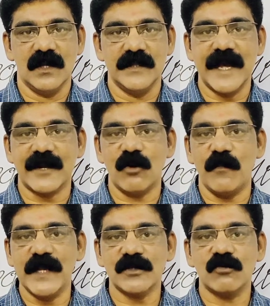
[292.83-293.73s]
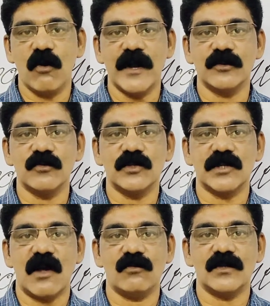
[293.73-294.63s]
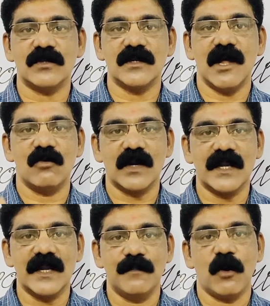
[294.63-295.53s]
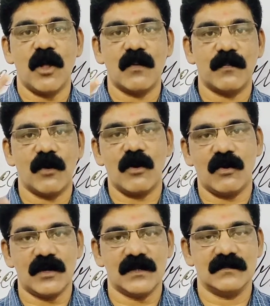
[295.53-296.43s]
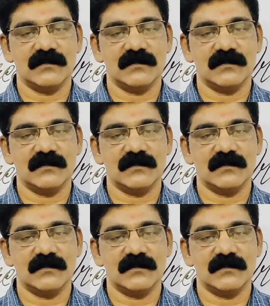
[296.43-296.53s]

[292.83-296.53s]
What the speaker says: There nobody is going to shout loudly, polok, polok.